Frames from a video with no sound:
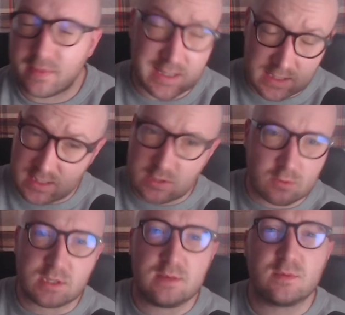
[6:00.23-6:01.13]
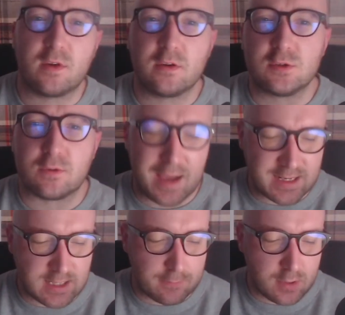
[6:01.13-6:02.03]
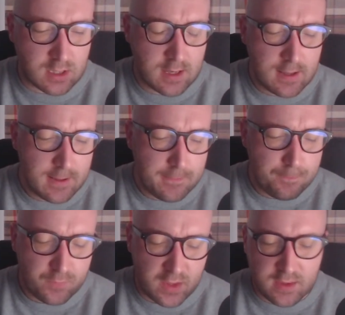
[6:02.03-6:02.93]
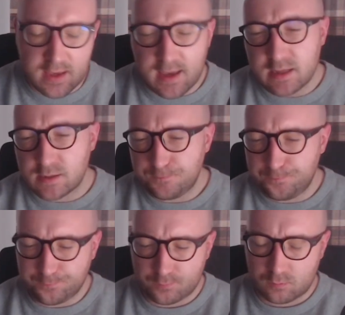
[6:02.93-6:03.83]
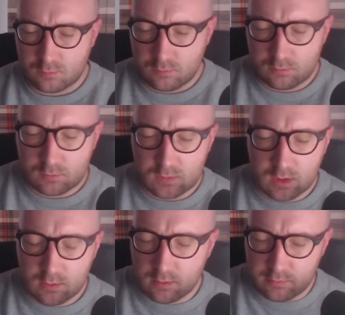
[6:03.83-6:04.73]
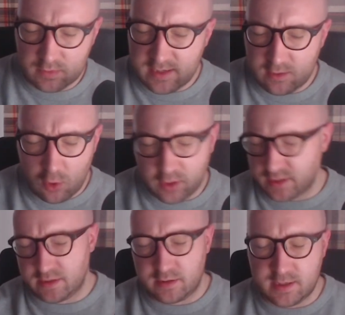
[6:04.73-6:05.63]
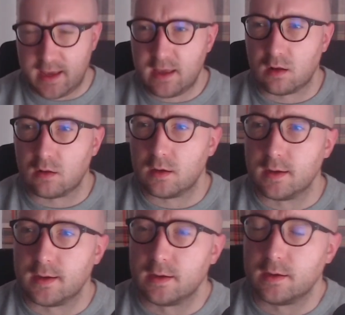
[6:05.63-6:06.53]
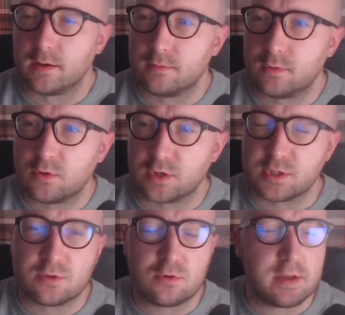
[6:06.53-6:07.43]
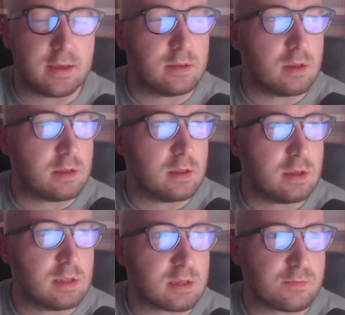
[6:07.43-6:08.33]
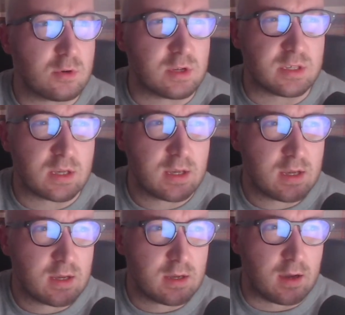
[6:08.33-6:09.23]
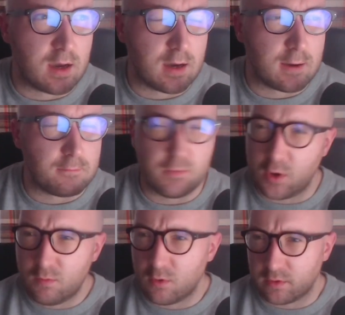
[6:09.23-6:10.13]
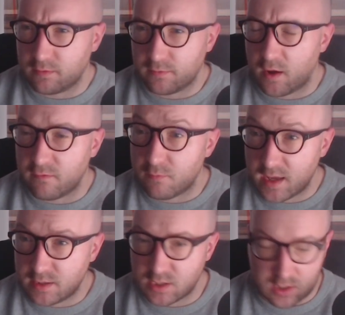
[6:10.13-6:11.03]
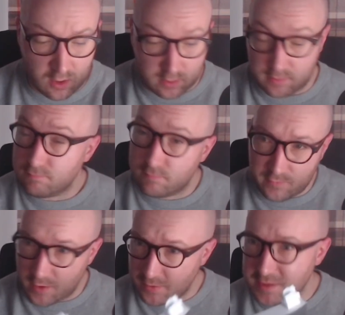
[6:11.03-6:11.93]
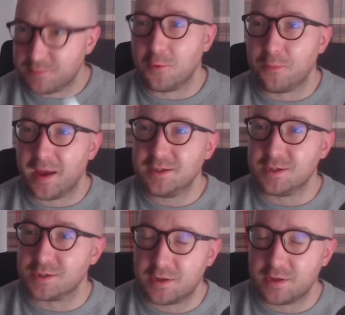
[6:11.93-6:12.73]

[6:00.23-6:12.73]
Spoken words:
This all seems very dramatic, but the thing is, the longest story in this book is no more than 5 pages long, very small pages.